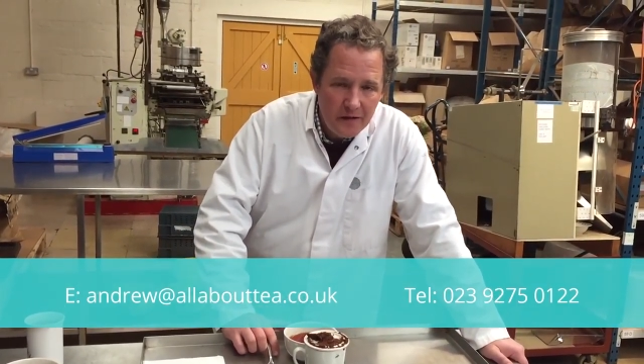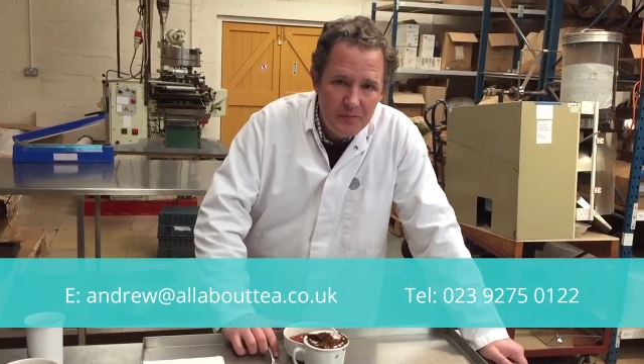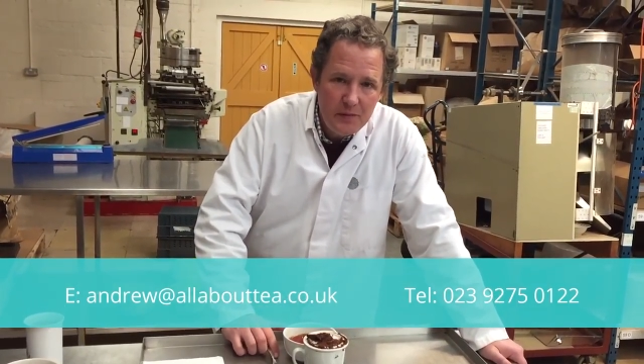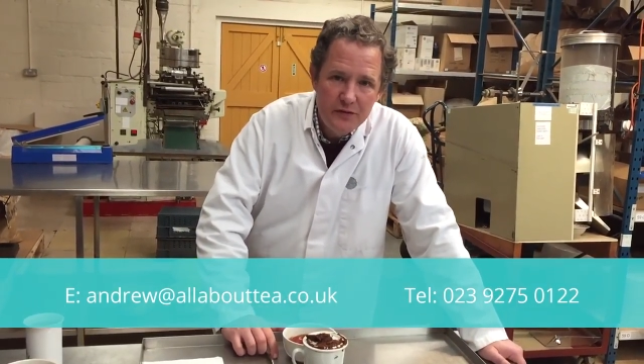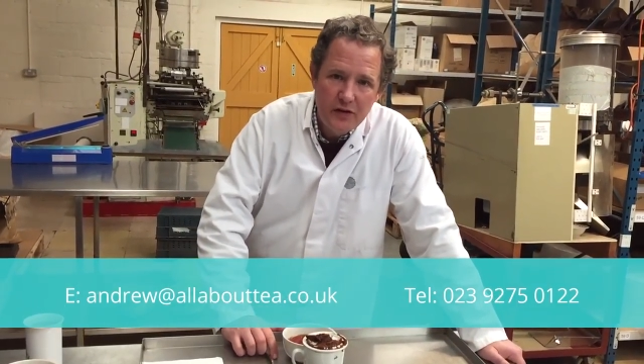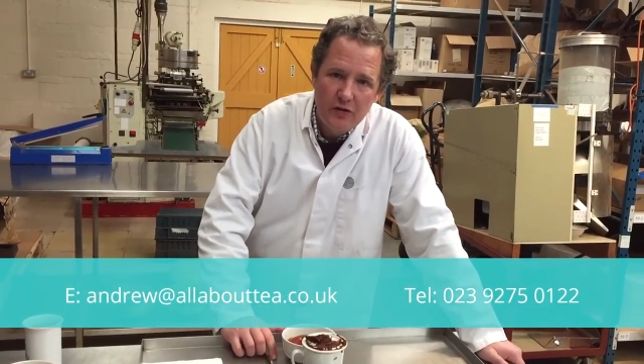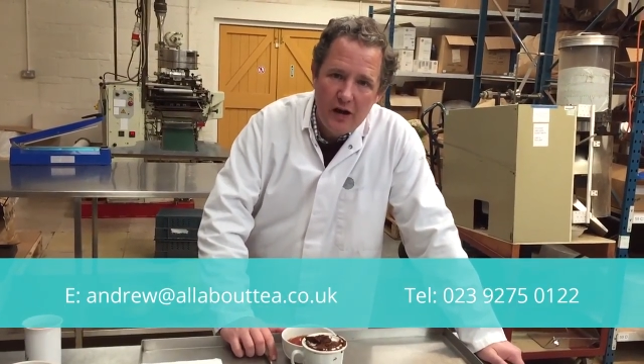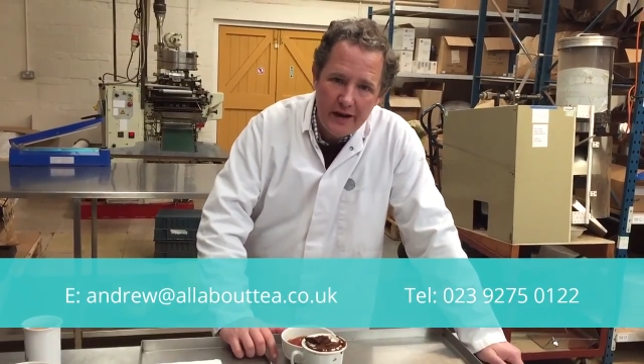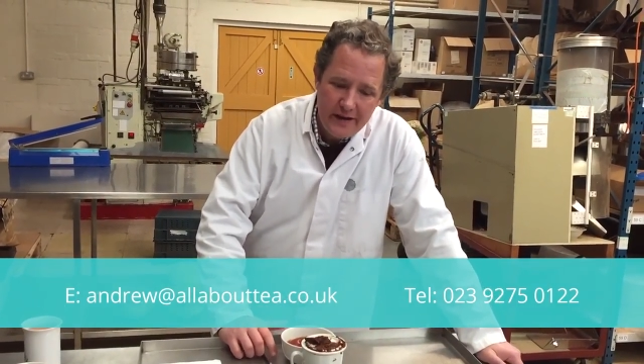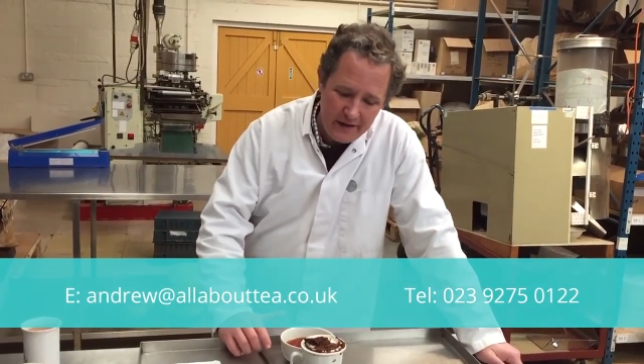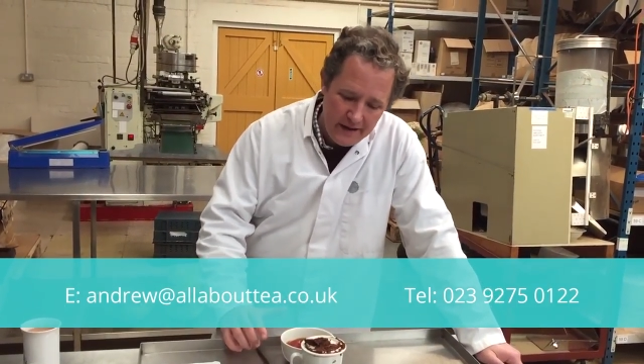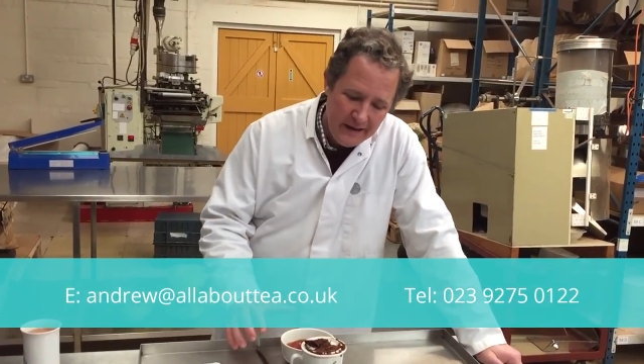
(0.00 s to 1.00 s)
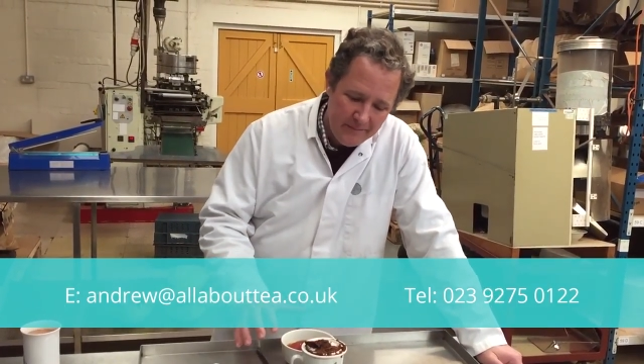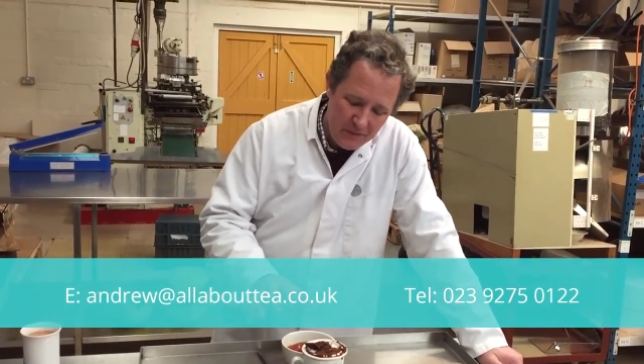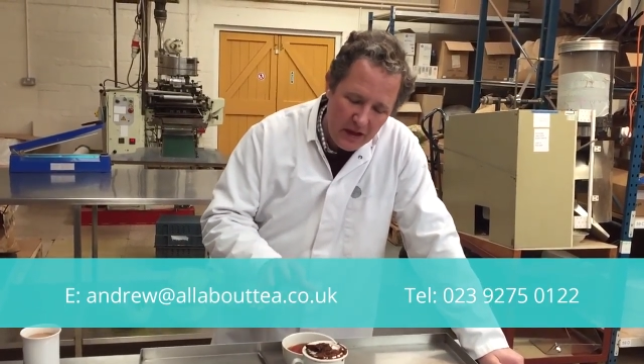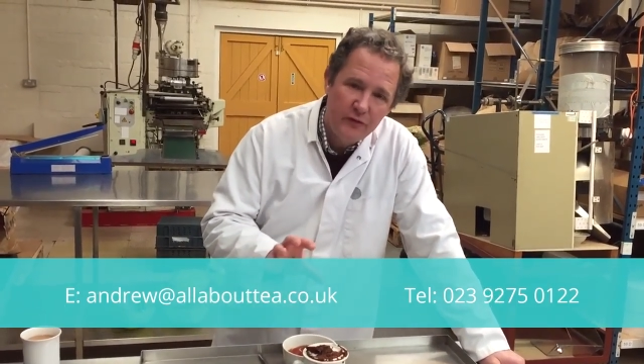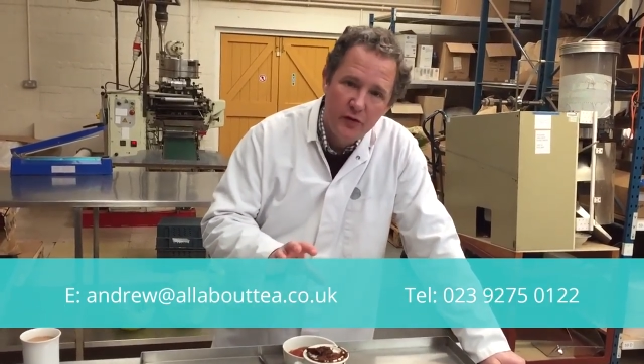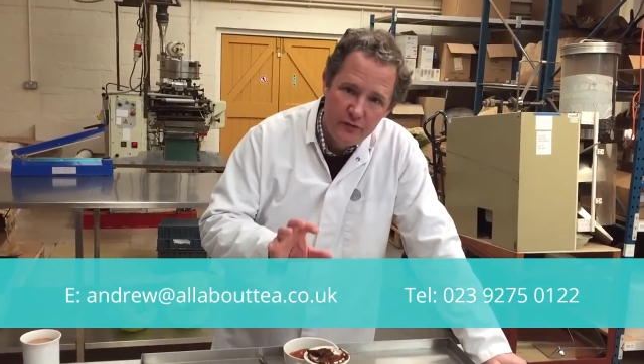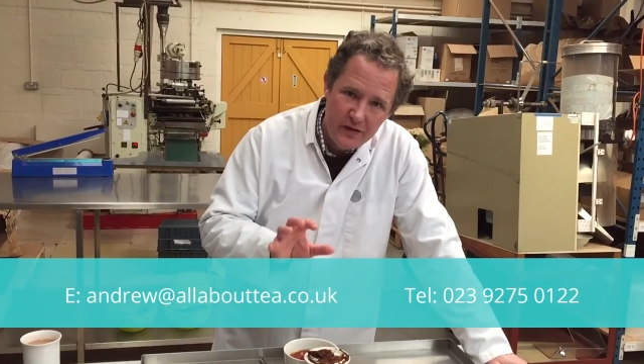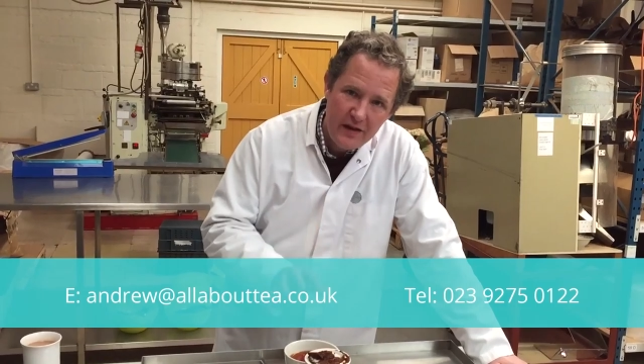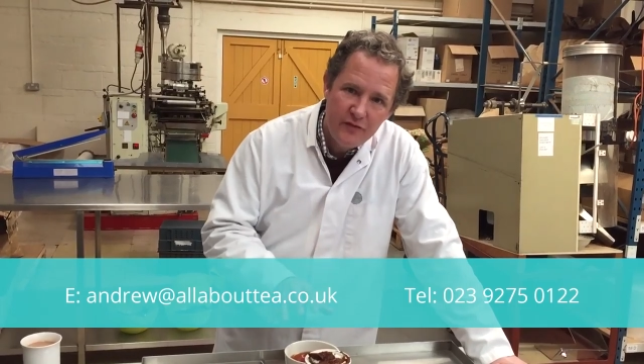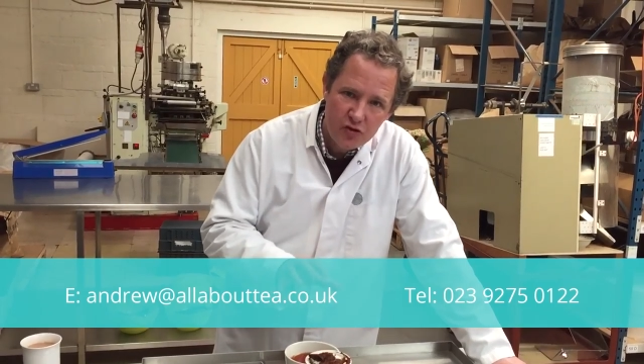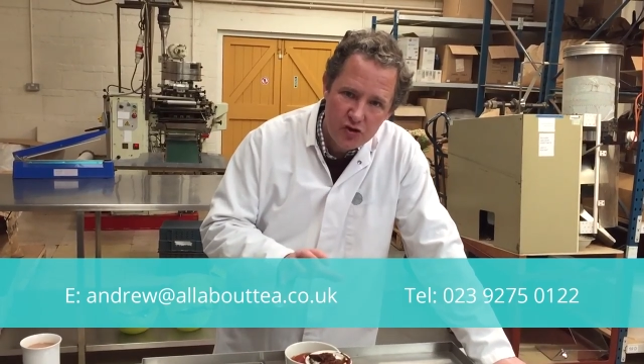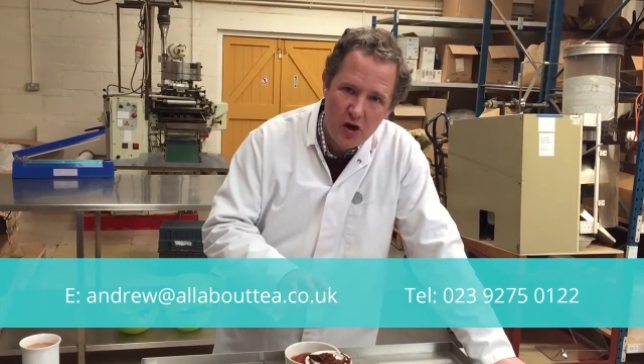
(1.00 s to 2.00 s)
Some people don't like it. If you've
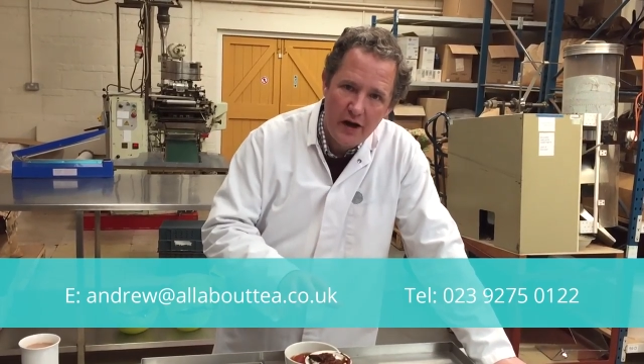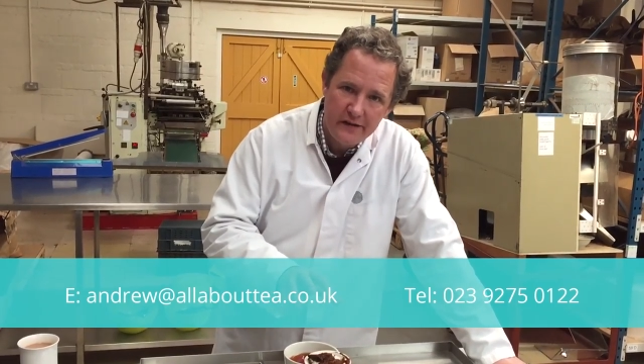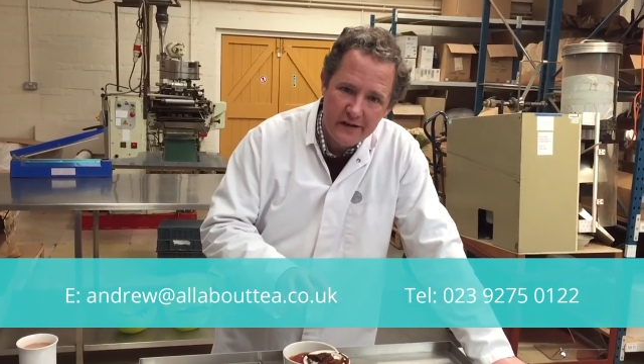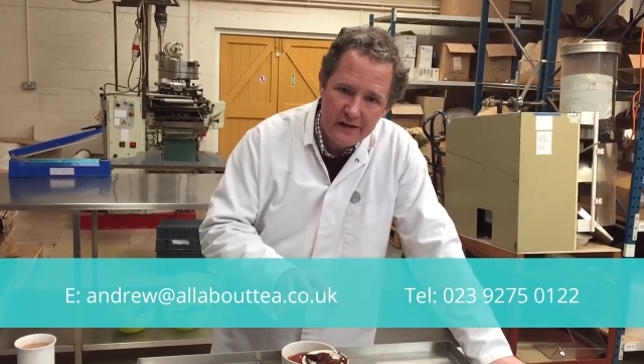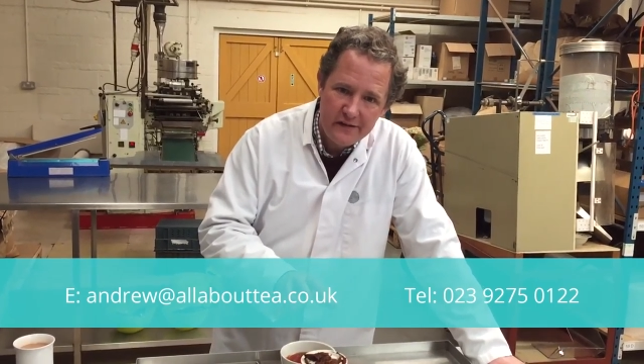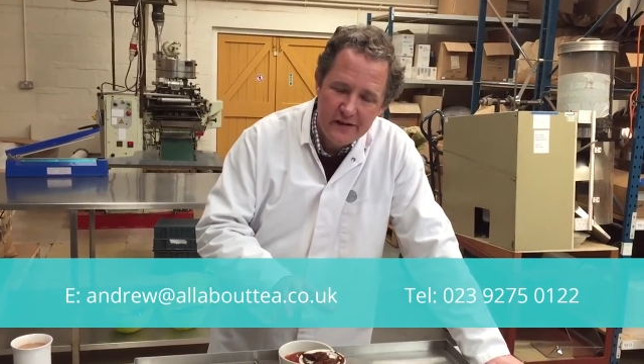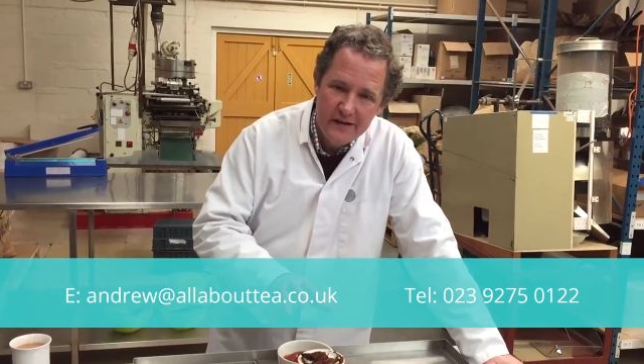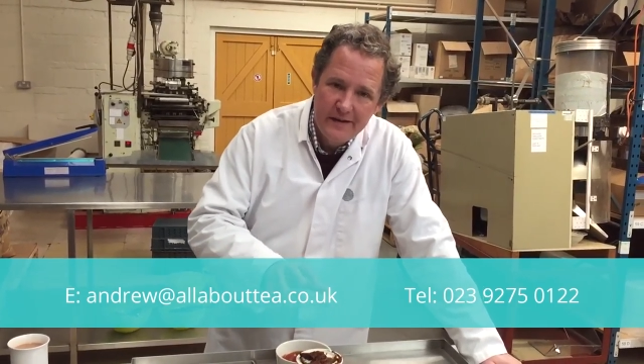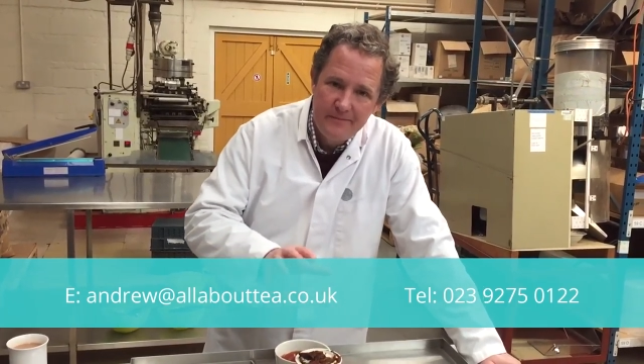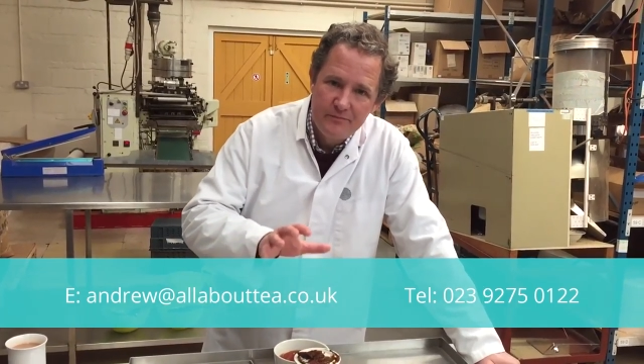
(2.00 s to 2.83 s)
never tried it,